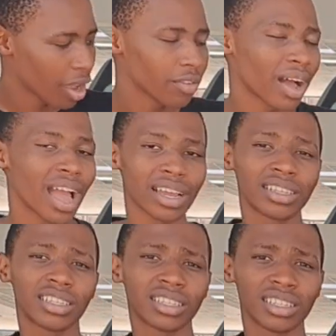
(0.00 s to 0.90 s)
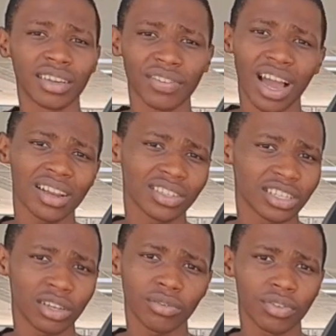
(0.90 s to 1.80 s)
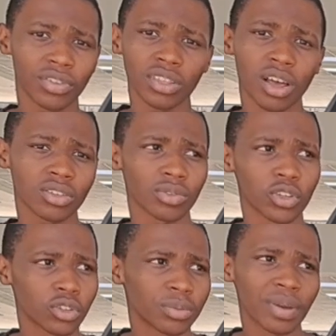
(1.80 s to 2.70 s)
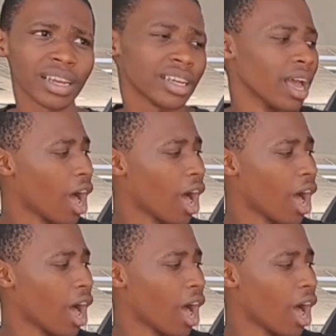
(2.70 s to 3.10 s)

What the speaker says: If I had 650,000 rand to spend,